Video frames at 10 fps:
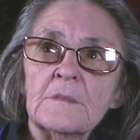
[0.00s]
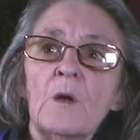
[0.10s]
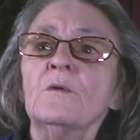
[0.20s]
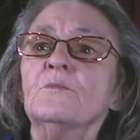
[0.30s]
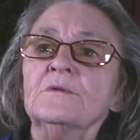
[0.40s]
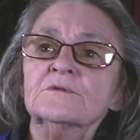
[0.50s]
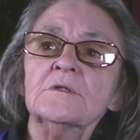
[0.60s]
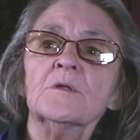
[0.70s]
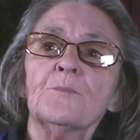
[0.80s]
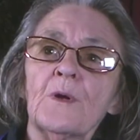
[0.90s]
Oh, it was
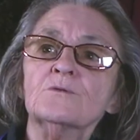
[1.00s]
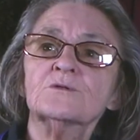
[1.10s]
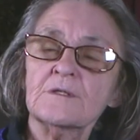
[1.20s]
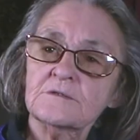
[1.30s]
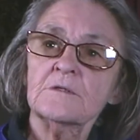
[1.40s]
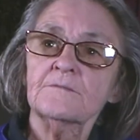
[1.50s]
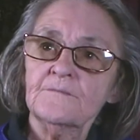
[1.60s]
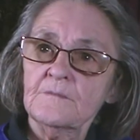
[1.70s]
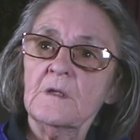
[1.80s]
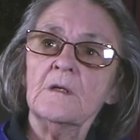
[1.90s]
in the process of
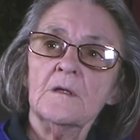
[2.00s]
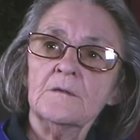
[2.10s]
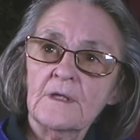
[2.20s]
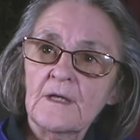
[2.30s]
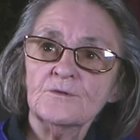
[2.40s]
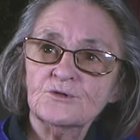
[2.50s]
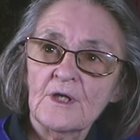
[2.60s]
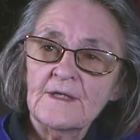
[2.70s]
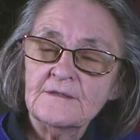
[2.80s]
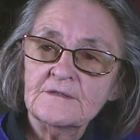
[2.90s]

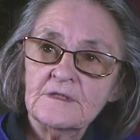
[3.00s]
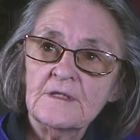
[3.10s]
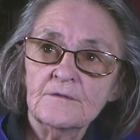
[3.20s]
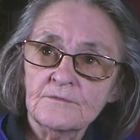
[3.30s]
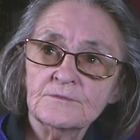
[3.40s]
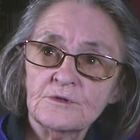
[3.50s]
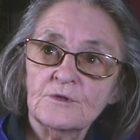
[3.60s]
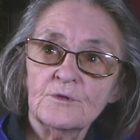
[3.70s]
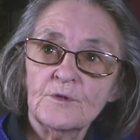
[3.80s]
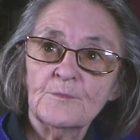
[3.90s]
negotiating the deal to
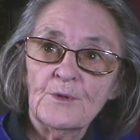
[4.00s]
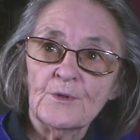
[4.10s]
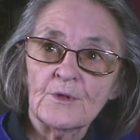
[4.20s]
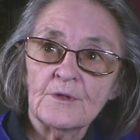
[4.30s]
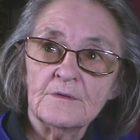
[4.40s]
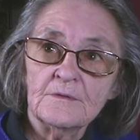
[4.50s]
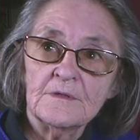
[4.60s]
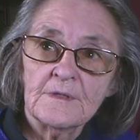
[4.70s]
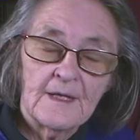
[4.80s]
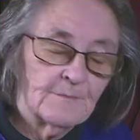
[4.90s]
do the book
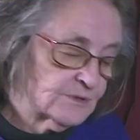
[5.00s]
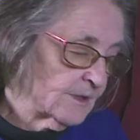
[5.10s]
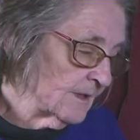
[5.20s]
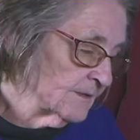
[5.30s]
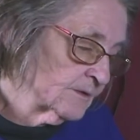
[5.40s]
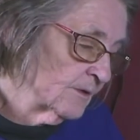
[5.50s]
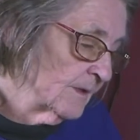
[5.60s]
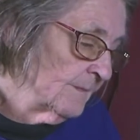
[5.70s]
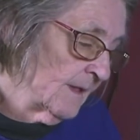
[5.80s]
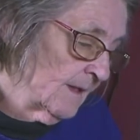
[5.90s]
at that particular time.